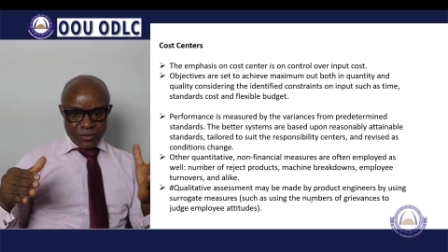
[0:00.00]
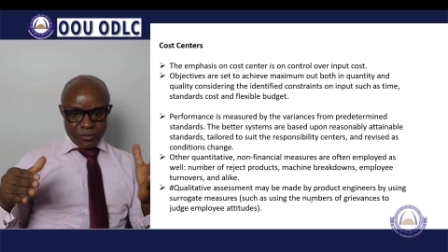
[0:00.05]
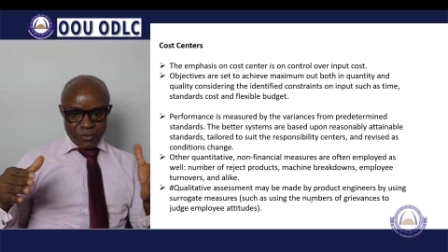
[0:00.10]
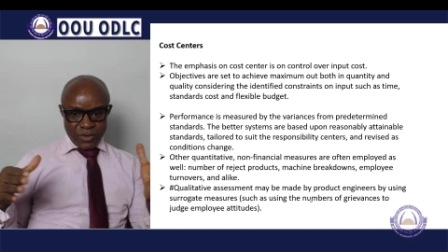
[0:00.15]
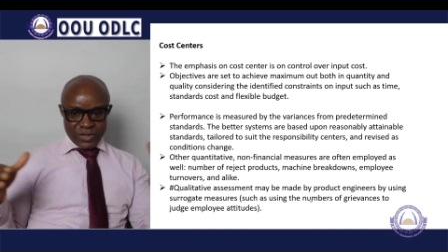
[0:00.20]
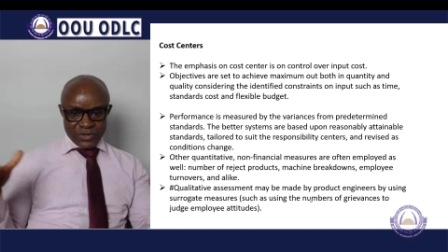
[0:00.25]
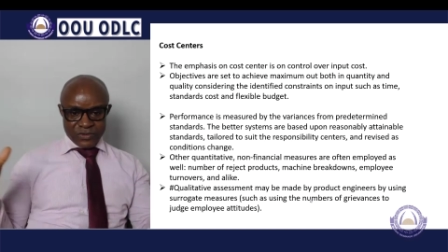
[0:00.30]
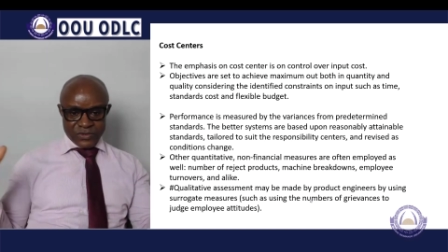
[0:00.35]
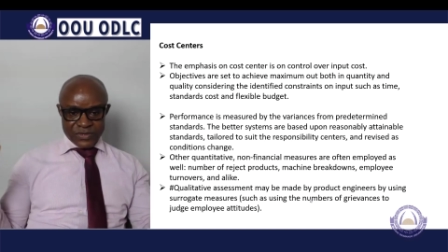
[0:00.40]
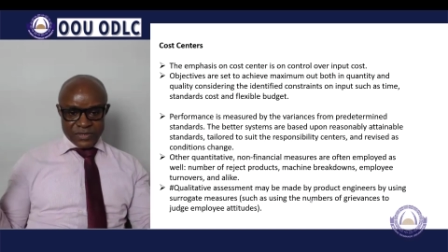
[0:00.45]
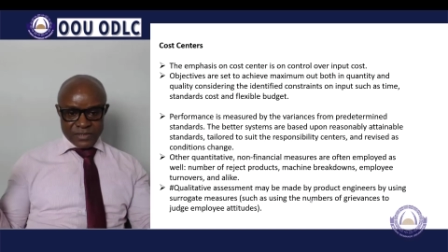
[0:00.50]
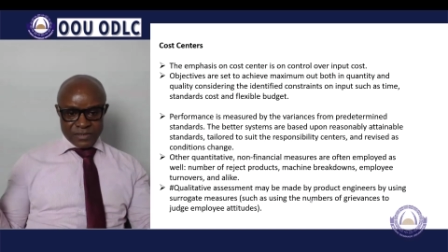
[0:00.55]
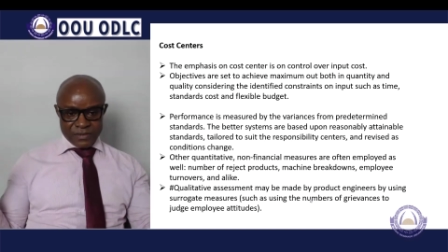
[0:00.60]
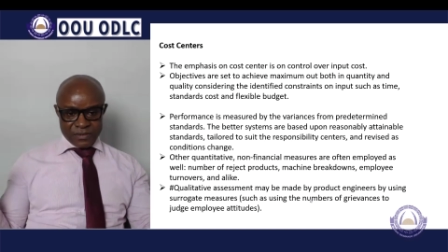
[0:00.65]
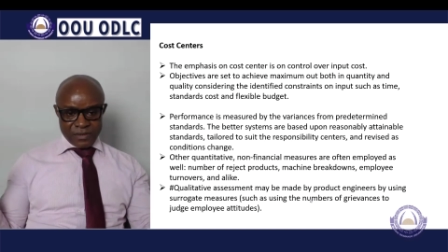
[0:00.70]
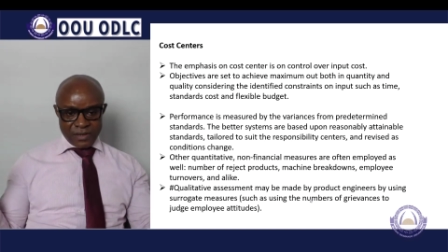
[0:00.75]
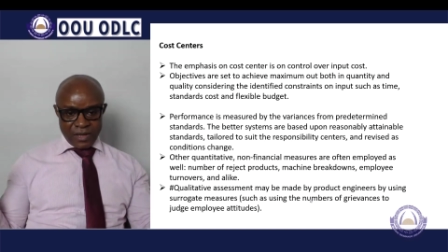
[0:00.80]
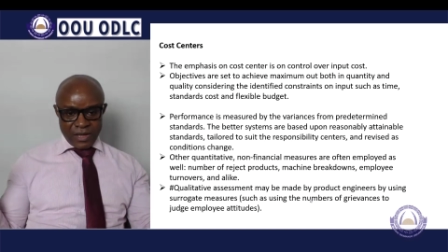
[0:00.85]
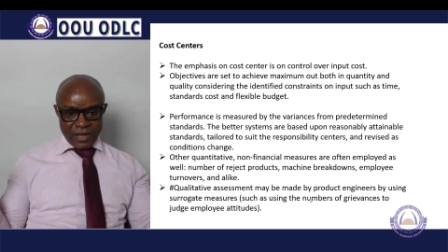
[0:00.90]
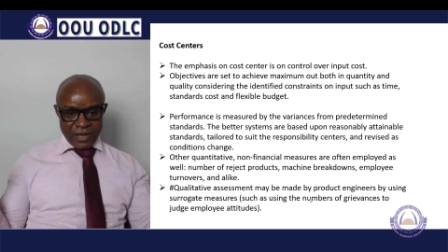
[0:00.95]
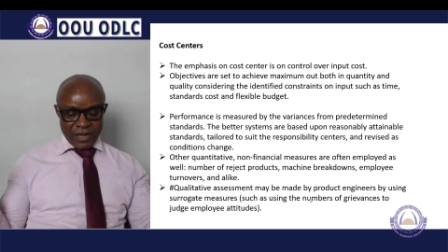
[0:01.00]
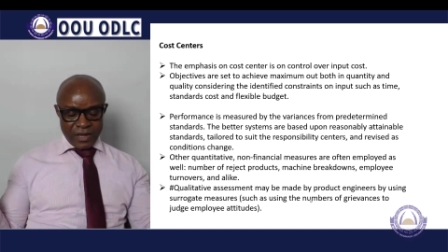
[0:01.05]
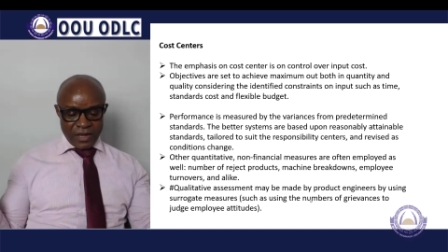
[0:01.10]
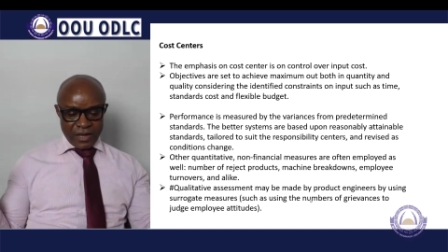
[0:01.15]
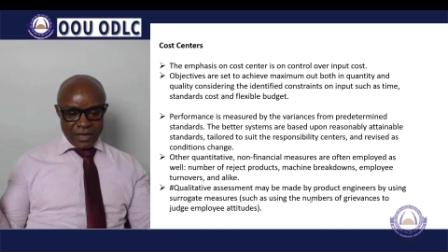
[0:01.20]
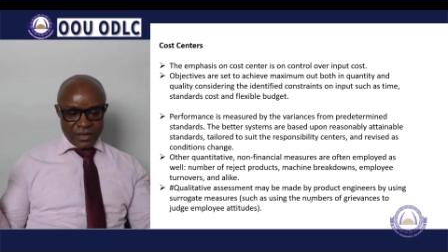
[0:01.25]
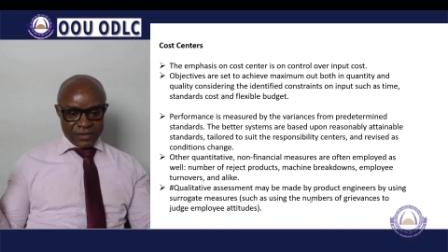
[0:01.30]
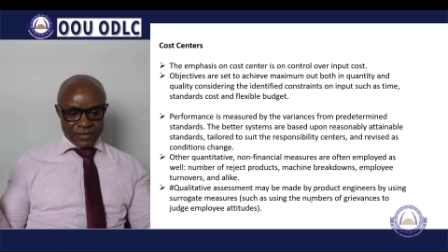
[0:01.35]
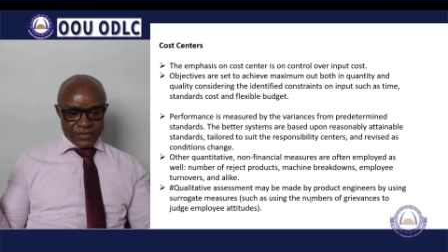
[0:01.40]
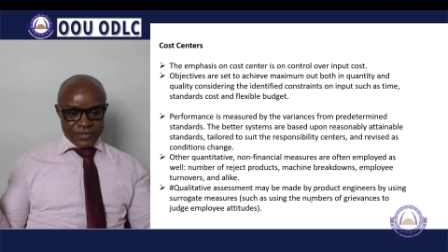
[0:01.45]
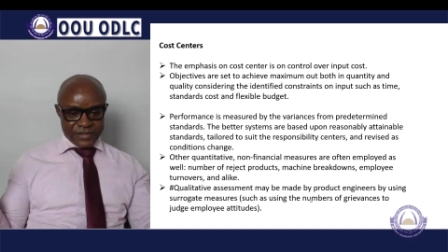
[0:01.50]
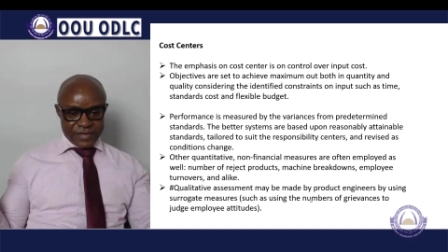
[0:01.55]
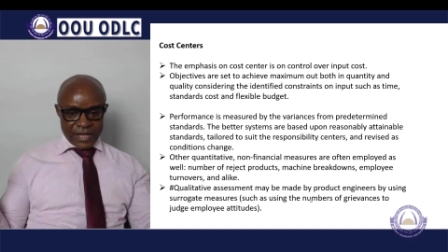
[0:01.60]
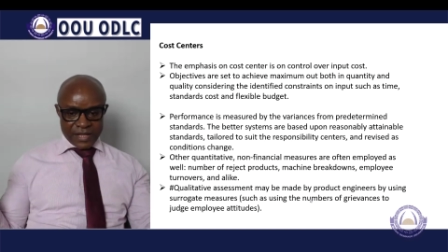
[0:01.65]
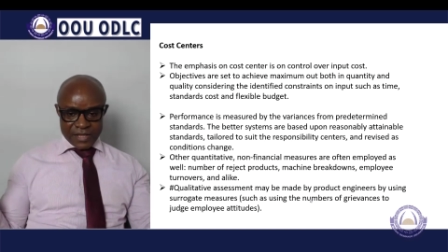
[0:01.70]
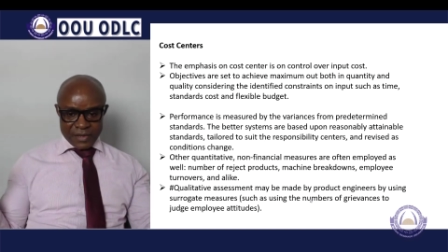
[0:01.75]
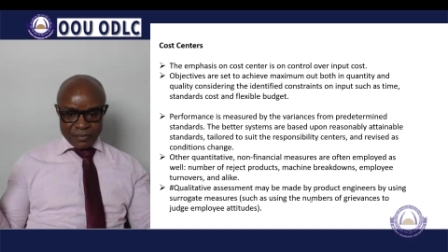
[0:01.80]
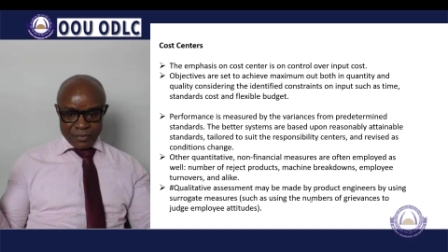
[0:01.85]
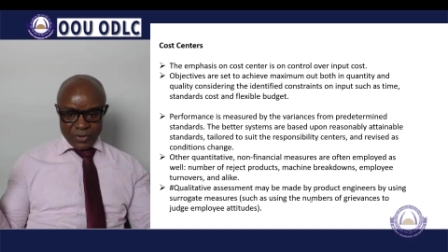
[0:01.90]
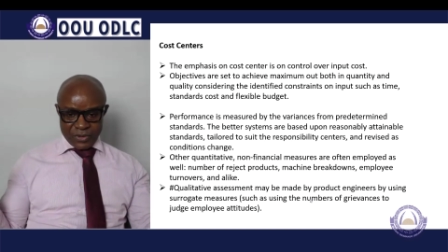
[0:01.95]
when you
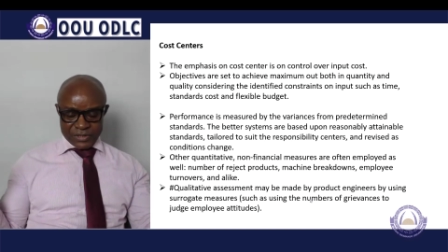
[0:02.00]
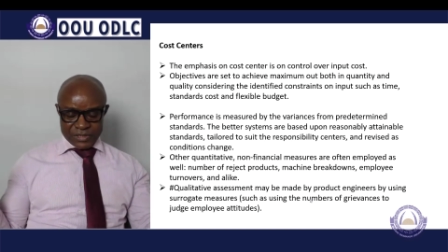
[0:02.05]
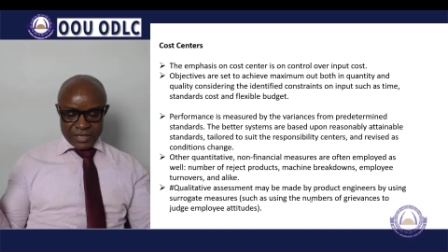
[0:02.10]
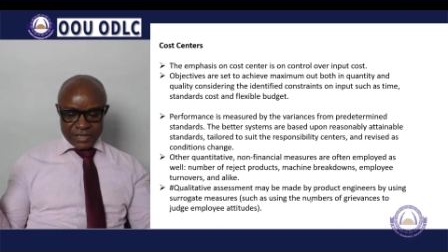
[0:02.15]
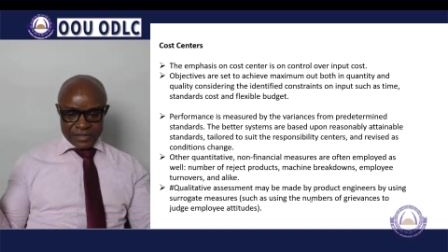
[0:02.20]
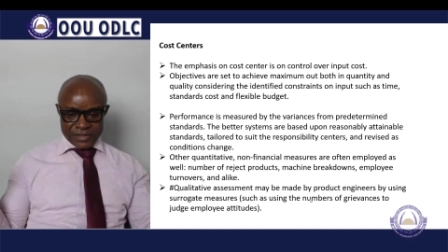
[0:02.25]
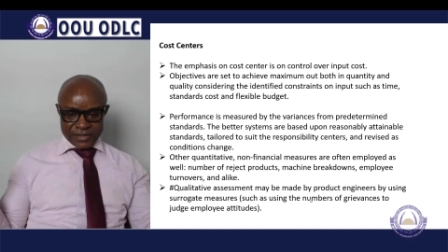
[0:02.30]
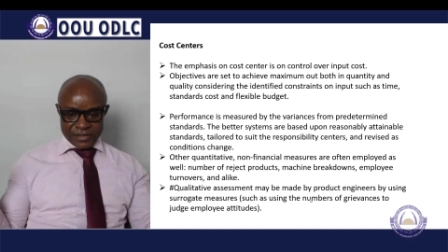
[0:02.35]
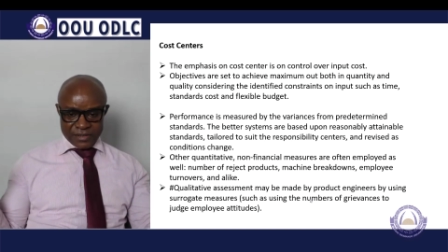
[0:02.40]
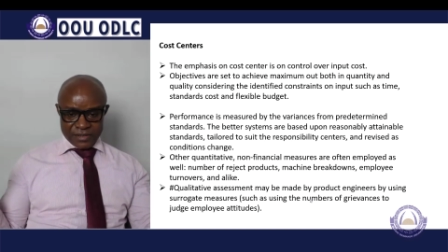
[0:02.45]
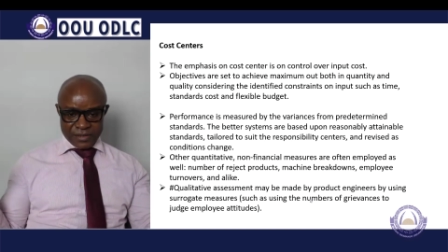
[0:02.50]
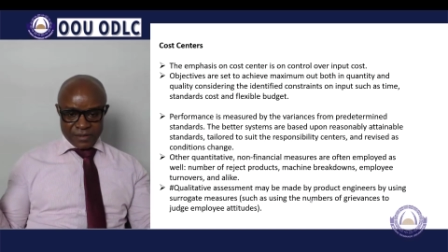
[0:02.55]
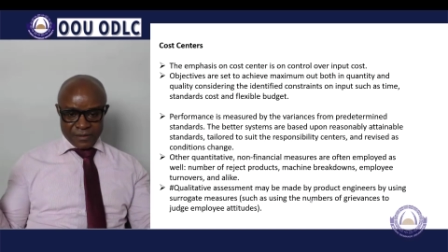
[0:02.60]
set the budget,